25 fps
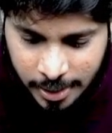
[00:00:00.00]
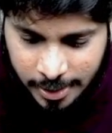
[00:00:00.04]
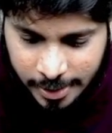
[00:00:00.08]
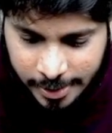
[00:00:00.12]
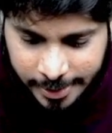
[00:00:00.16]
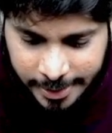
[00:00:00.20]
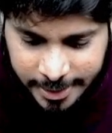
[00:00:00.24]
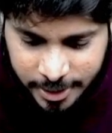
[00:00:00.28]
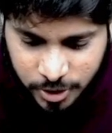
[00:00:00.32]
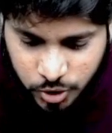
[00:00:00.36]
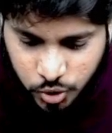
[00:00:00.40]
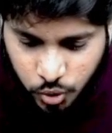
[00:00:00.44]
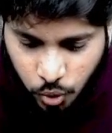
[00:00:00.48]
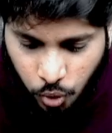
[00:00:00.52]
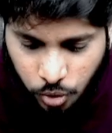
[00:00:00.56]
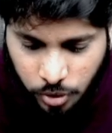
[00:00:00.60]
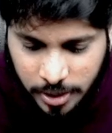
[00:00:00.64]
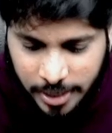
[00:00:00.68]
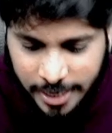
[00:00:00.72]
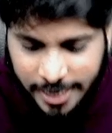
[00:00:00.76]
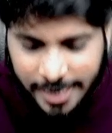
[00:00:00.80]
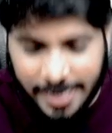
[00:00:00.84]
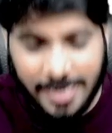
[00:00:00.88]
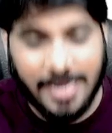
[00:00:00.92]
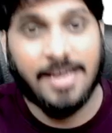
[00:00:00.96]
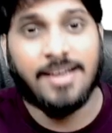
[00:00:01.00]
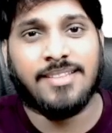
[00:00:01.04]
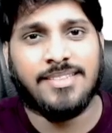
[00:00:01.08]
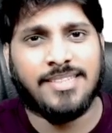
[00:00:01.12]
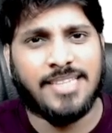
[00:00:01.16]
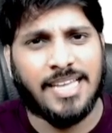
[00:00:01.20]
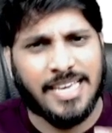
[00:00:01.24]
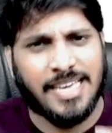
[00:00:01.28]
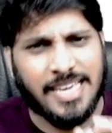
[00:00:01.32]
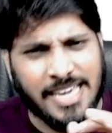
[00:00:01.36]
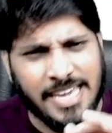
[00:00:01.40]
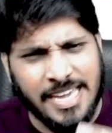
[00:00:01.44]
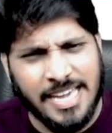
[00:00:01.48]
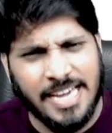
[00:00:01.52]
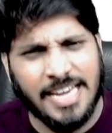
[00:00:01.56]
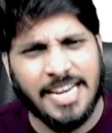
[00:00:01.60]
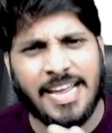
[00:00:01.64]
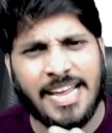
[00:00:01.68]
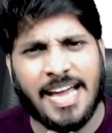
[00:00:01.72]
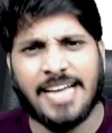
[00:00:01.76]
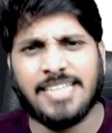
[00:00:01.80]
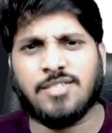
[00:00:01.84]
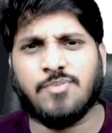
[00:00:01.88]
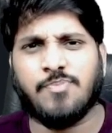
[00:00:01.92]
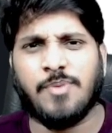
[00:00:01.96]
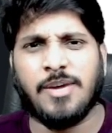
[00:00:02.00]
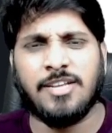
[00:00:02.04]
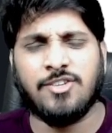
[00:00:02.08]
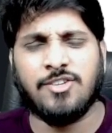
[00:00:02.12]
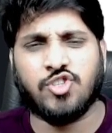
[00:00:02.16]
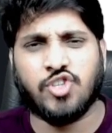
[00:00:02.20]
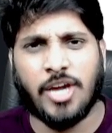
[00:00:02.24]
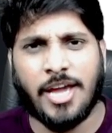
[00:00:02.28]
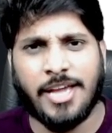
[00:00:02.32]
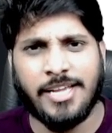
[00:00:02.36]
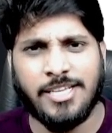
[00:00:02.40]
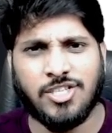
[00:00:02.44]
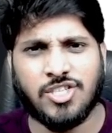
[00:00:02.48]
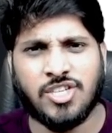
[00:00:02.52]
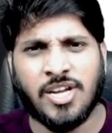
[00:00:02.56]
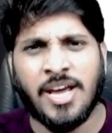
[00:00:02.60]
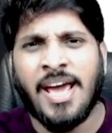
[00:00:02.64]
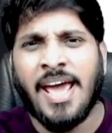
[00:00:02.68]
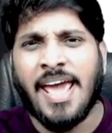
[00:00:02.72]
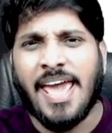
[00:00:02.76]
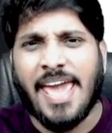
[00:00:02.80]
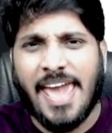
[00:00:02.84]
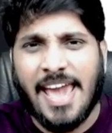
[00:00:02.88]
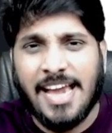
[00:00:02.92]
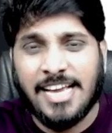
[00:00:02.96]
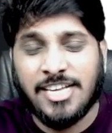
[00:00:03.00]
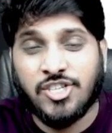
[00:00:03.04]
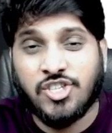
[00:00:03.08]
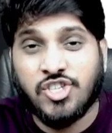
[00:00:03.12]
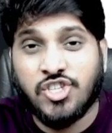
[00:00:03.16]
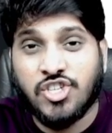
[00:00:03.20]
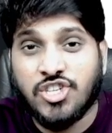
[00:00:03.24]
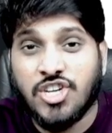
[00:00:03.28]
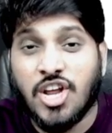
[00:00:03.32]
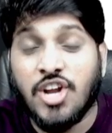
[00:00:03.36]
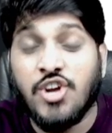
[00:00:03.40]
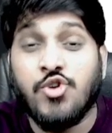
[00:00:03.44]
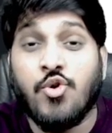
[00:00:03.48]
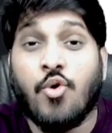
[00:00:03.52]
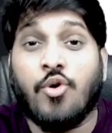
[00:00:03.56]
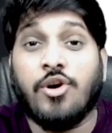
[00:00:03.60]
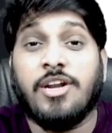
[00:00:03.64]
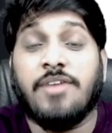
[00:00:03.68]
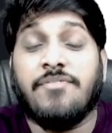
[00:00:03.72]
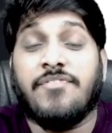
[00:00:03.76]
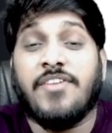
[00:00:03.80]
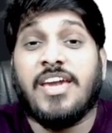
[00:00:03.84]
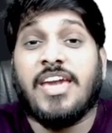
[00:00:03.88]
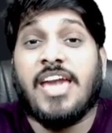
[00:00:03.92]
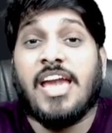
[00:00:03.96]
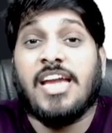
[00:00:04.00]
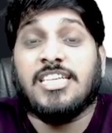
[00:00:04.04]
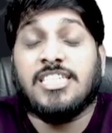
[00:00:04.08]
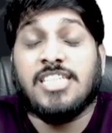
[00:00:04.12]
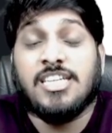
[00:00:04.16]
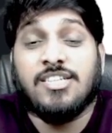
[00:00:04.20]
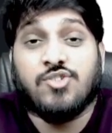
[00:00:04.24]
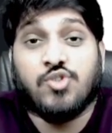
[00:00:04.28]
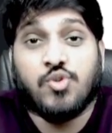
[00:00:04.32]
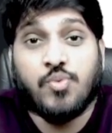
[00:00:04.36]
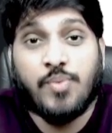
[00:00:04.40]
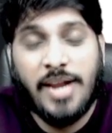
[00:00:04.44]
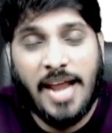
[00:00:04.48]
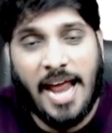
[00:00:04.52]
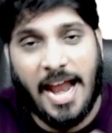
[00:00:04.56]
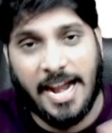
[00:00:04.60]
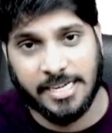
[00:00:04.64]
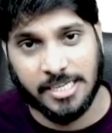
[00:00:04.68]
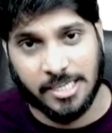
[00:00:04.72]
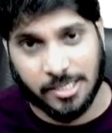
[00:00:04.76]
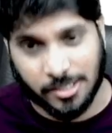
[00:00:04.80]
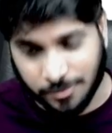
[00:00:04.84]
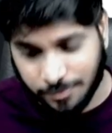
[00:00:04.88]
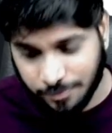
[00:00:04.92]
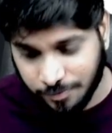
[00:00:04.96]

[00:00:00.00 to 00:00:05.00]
it is only the year has been changed, extra notifications were added.